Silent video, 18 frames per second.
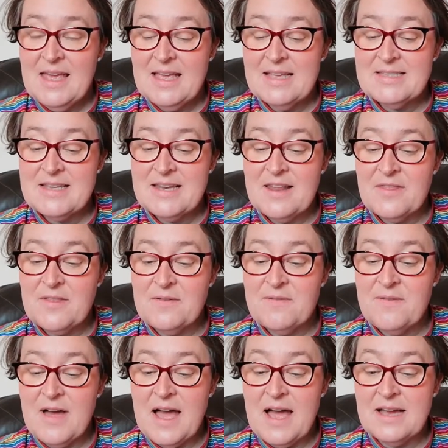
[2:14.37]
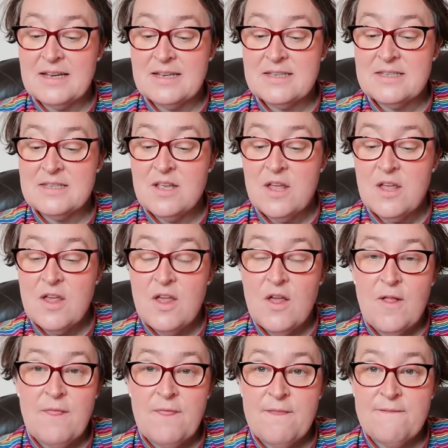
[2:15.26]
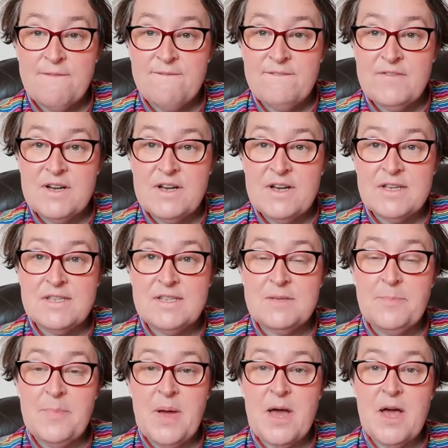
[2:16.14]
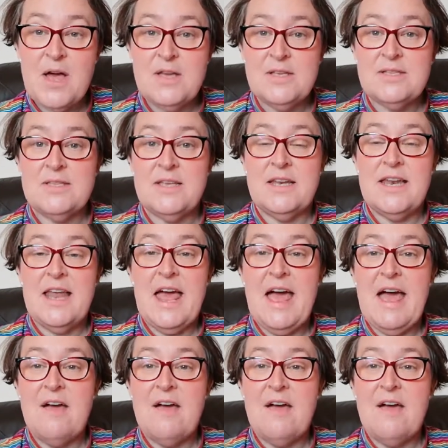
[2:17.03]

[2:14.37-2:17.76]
Here's another fact. The first person